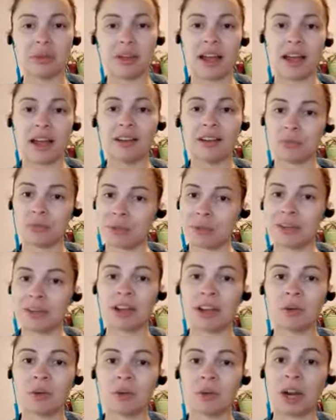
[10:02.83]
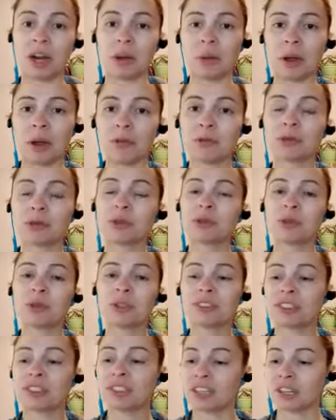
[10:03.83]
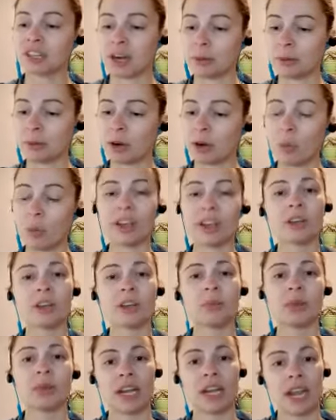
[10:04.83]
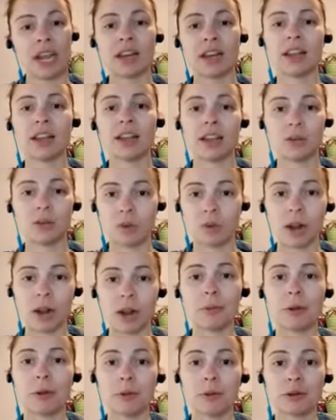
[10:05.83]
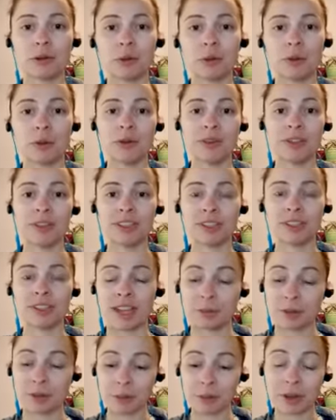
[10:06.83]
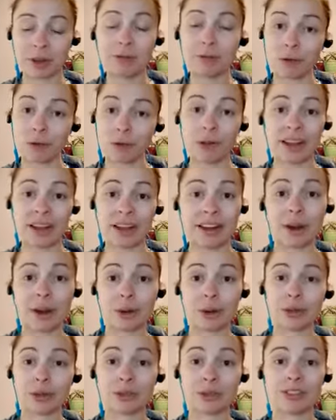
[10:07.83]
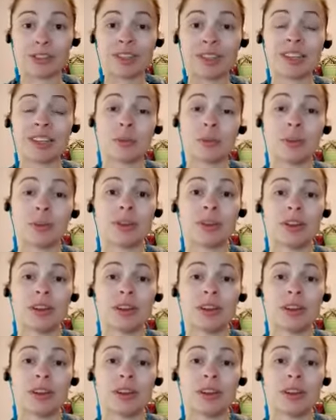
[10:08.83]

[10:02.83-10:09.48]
at midnight when I'm comfortable with it, and I'm going to wake up at 8 a.m. when I'm comfortable with it, and I'm getting my full eight hours of sleep.